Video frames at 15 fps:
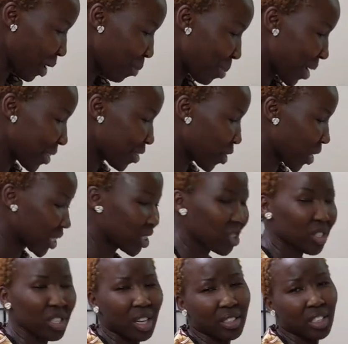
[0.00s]
But no, I
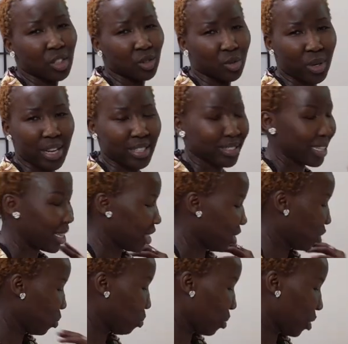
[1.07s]
just thought the dress
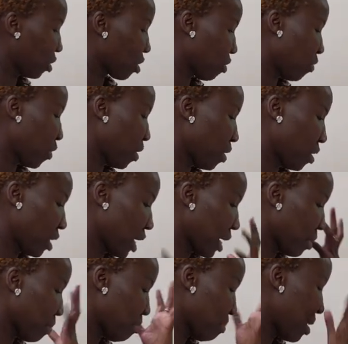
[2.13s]
is beautiful.
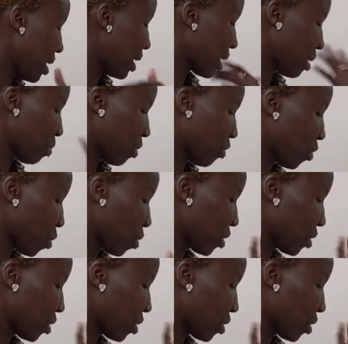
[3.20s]
Her makeup, of